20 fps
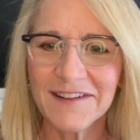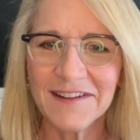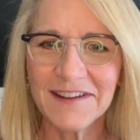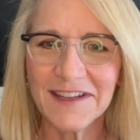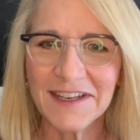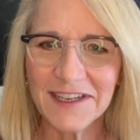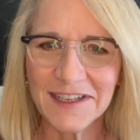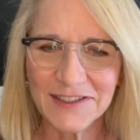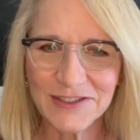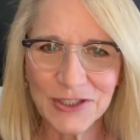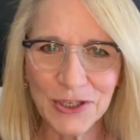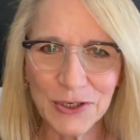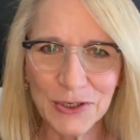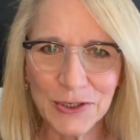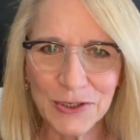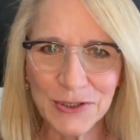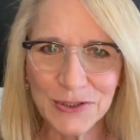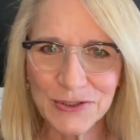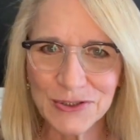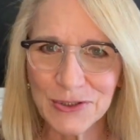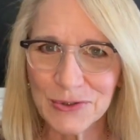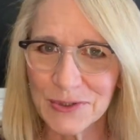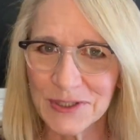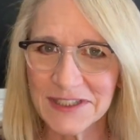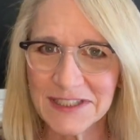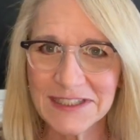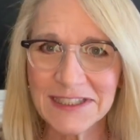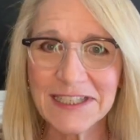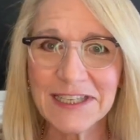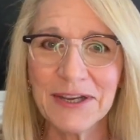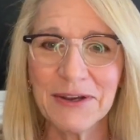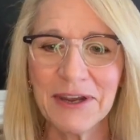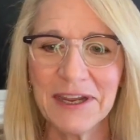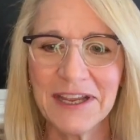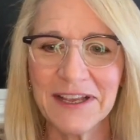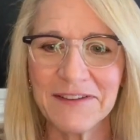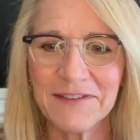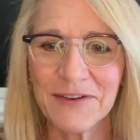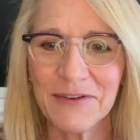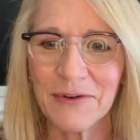Then it turned to a
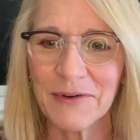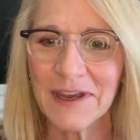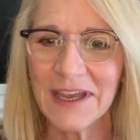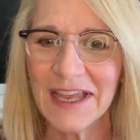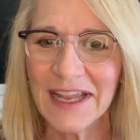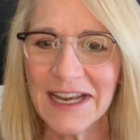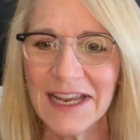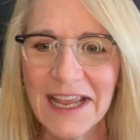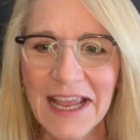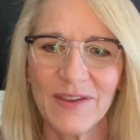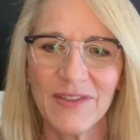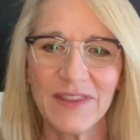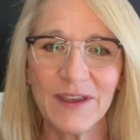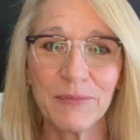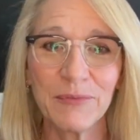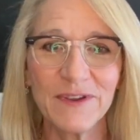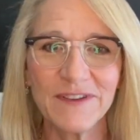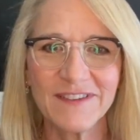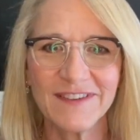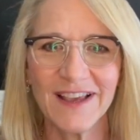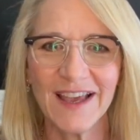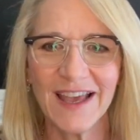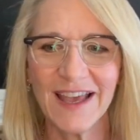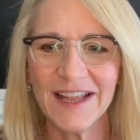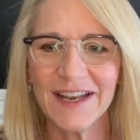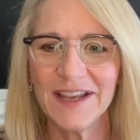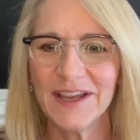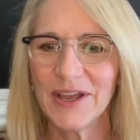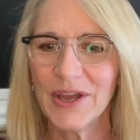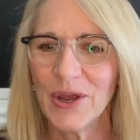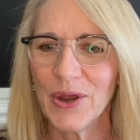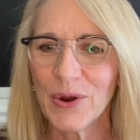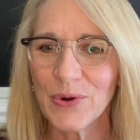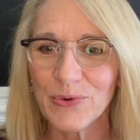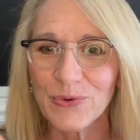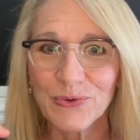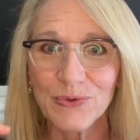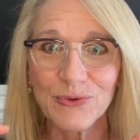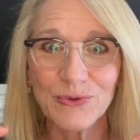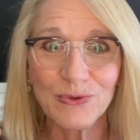serious grin. And then we said,
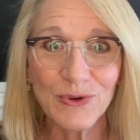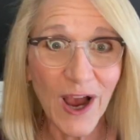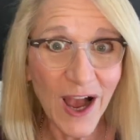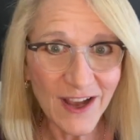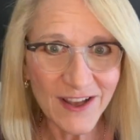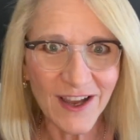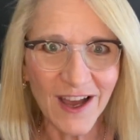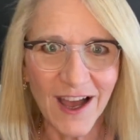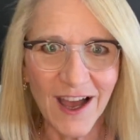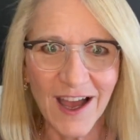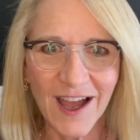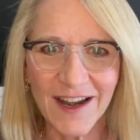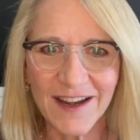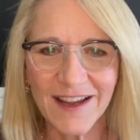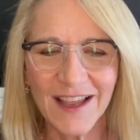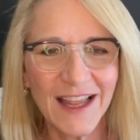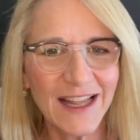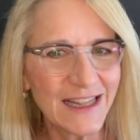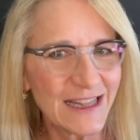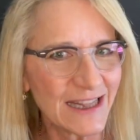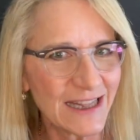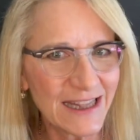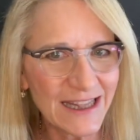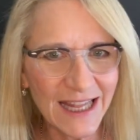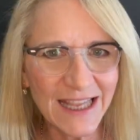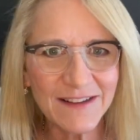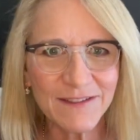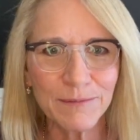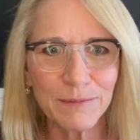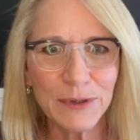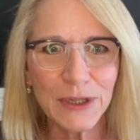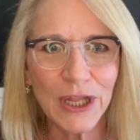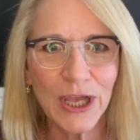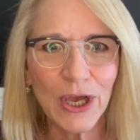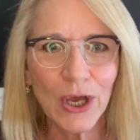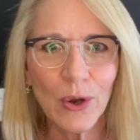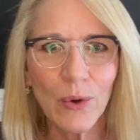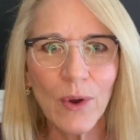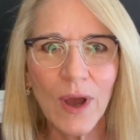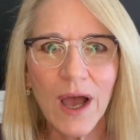"Rock on. Let's
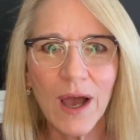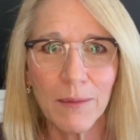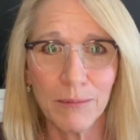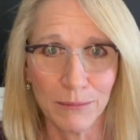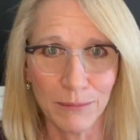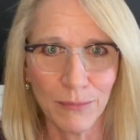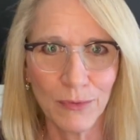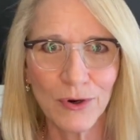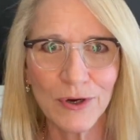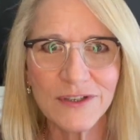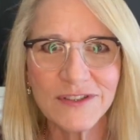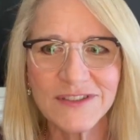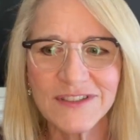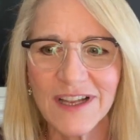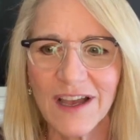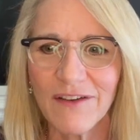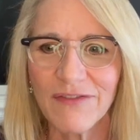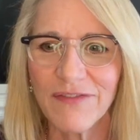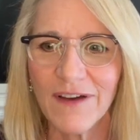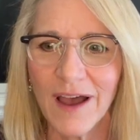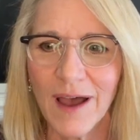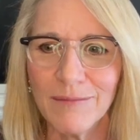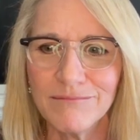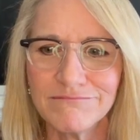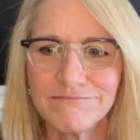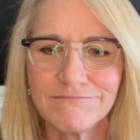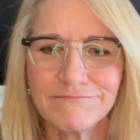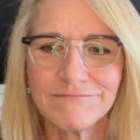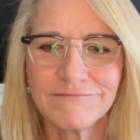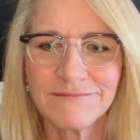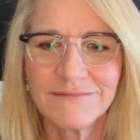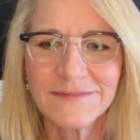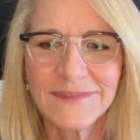blow more stuff up."